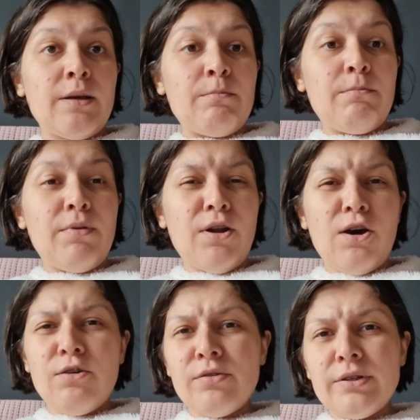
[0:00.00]

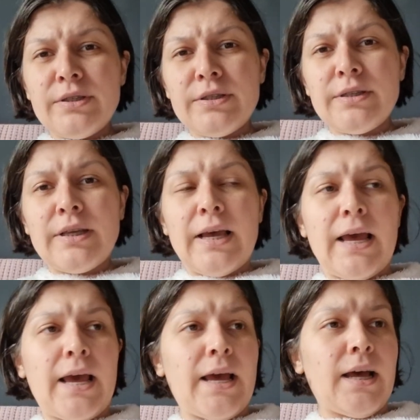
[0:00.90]
blogs
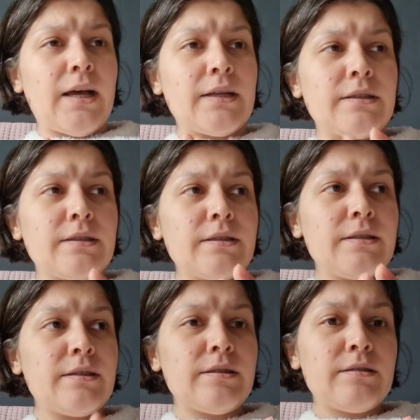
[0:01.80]
and
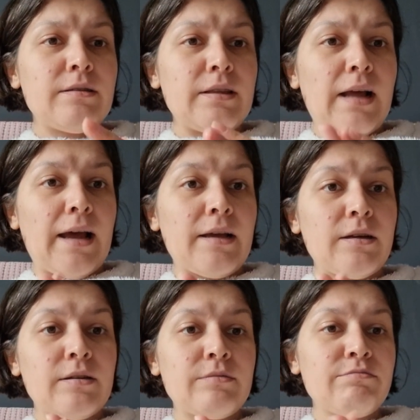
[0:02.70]

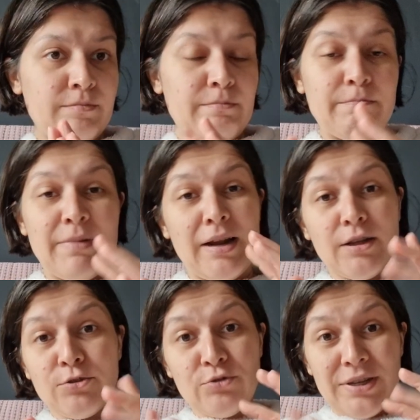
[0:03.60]
like
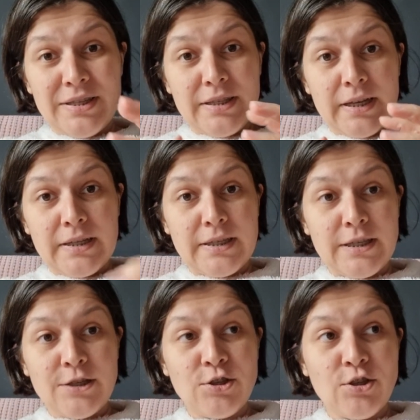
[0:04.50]
belletristics,
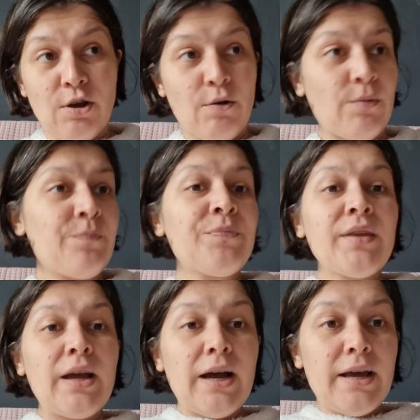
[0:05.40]
so
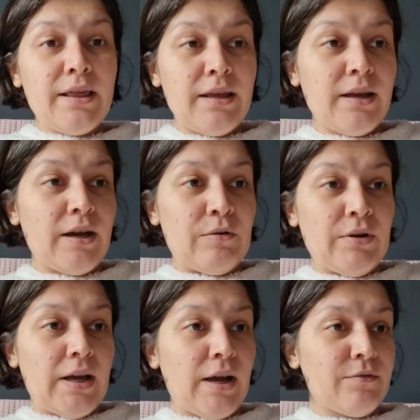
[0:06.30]
I think I will
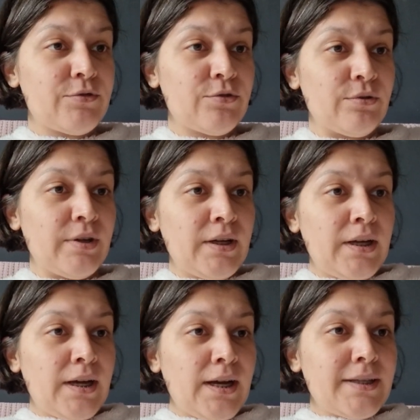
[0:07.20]
have to
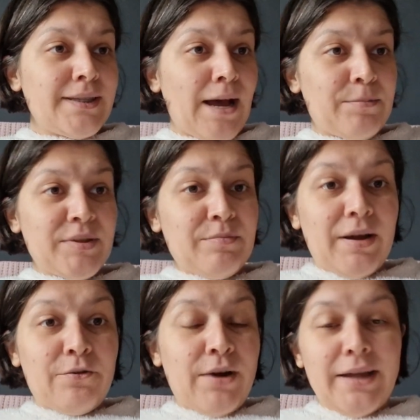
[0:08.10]
adapt my
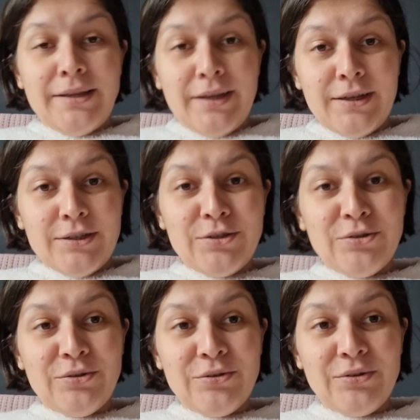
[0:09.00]
writing
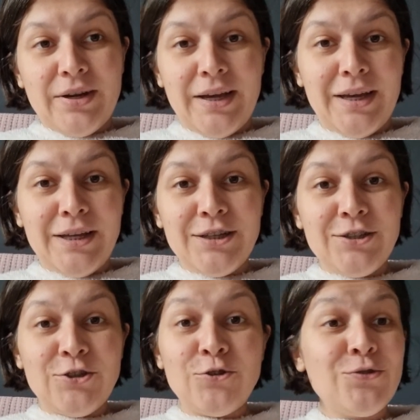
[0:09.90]
to a
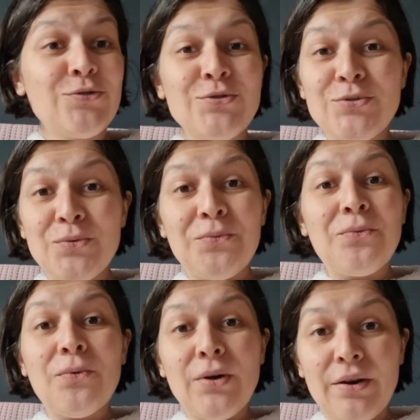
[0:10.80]

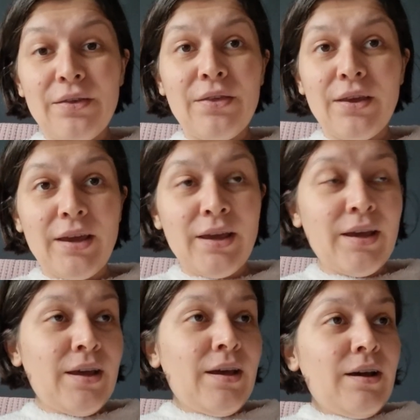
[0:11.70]
newsworthy
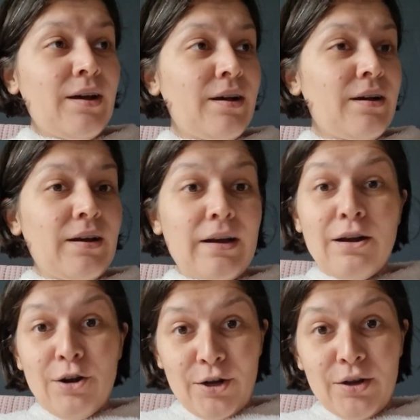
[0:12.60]

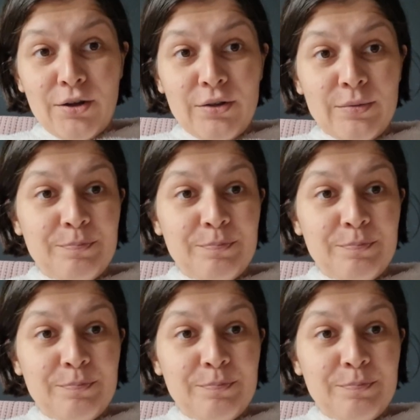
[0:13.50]
article.